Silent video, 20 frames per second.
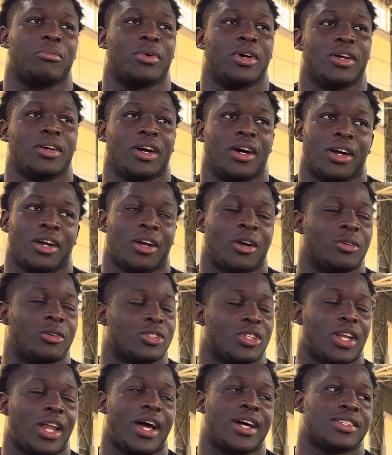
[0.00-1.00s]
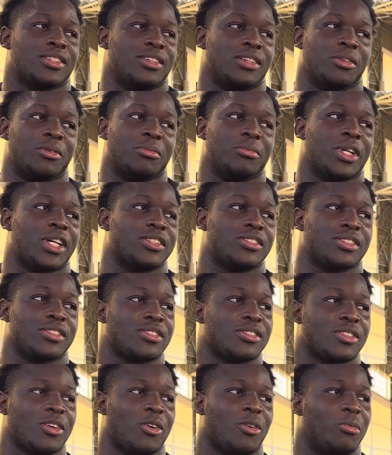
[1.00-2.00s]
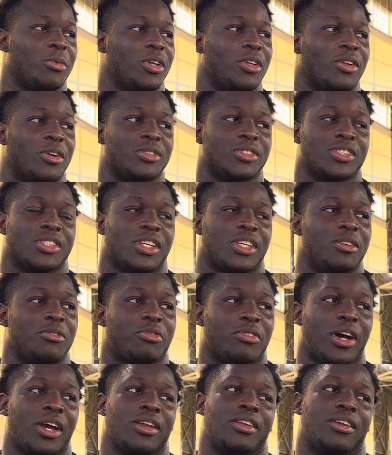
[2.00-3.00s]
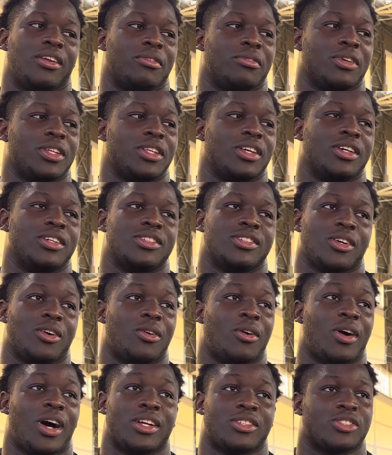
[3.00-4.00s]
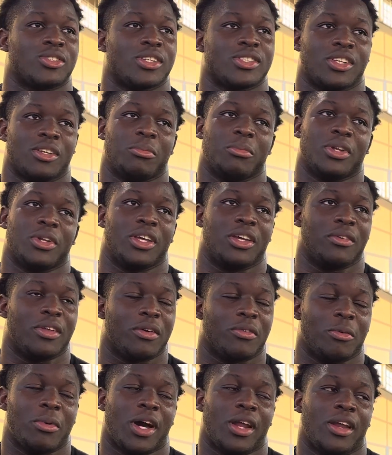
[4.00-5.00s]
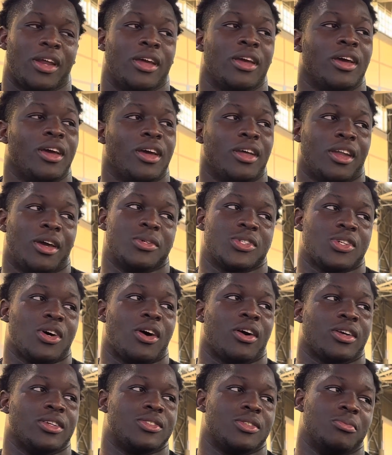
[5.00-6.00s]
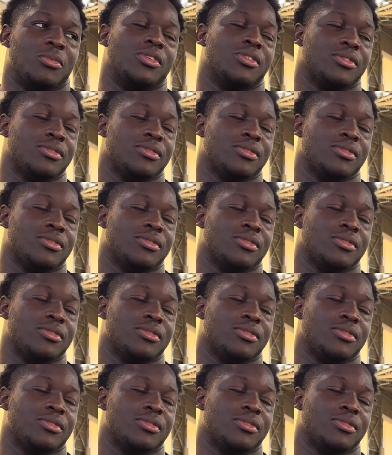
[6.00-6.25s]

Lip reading: But Coach Glass and them, they just told me, you know, just keep fighting and everything. So I trusted and believed everybody that was talking to me.